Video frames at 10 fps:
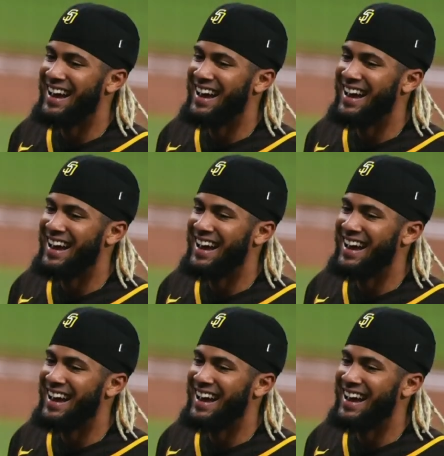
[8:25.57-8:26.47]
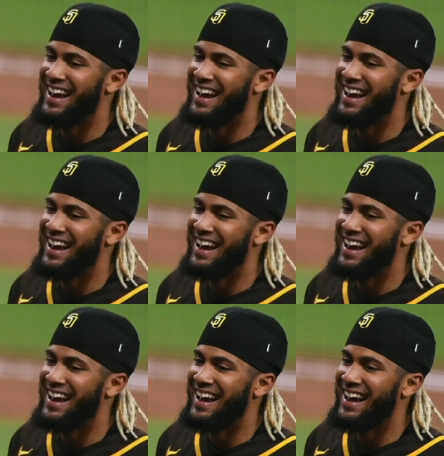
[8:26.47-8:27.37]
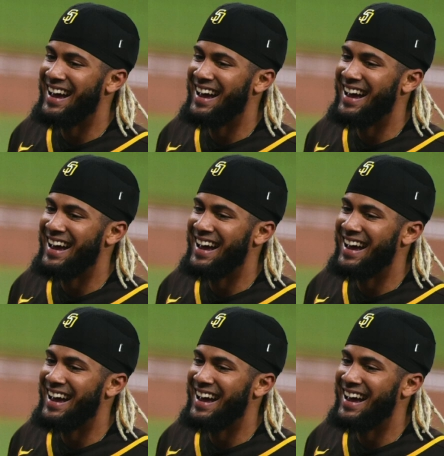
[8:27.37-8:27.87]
(silence)